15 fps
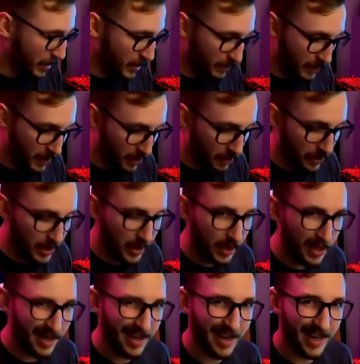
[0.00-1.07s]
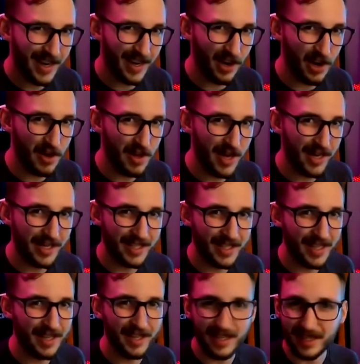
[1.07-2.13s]
going to be using. In all
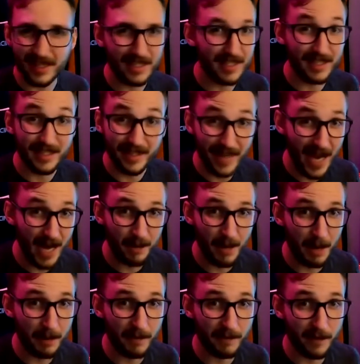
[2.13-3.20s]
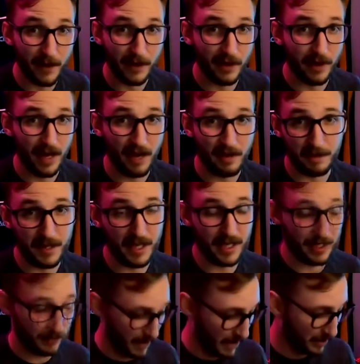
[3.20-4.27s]
honesty, this is not my preferred
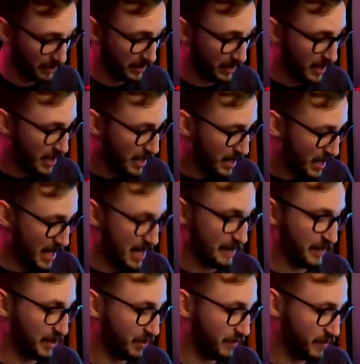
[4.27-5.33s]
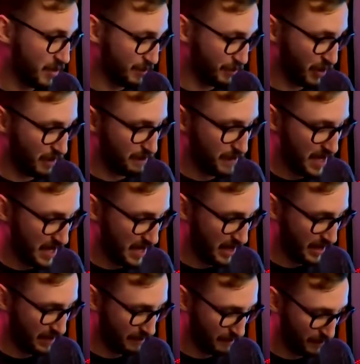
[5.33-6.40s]
FPS mouse. It's overall pretty
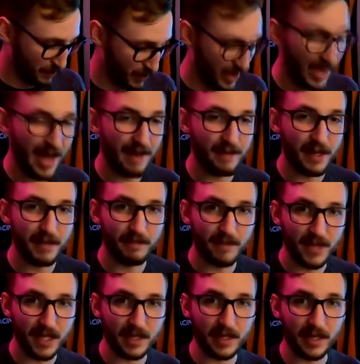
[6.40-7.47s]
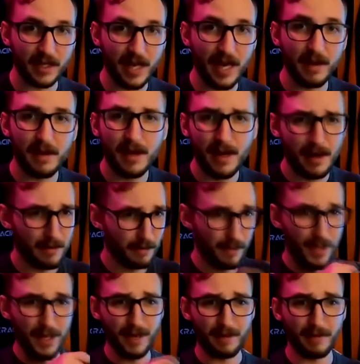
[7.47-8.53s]
big, pretty heavy, things like that.
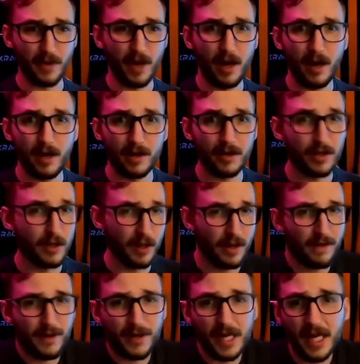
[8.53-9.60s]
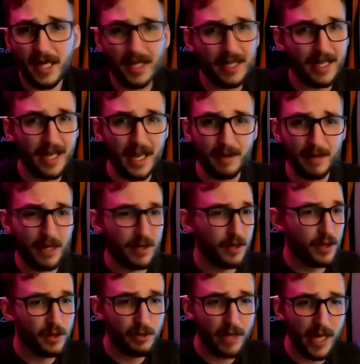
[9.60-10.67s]
But if you're getting into gaming,
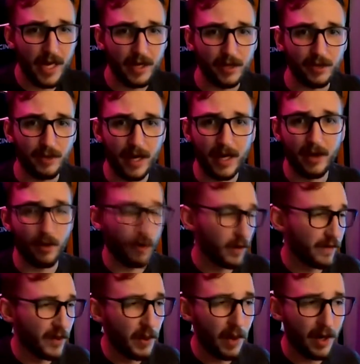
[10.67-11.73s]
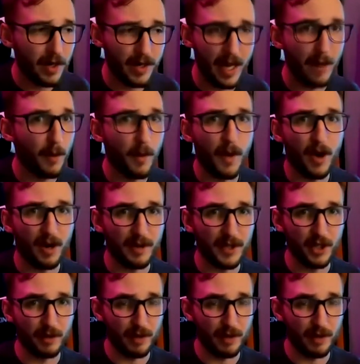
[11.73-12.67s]
who cares, right? Or if you are an MMORPG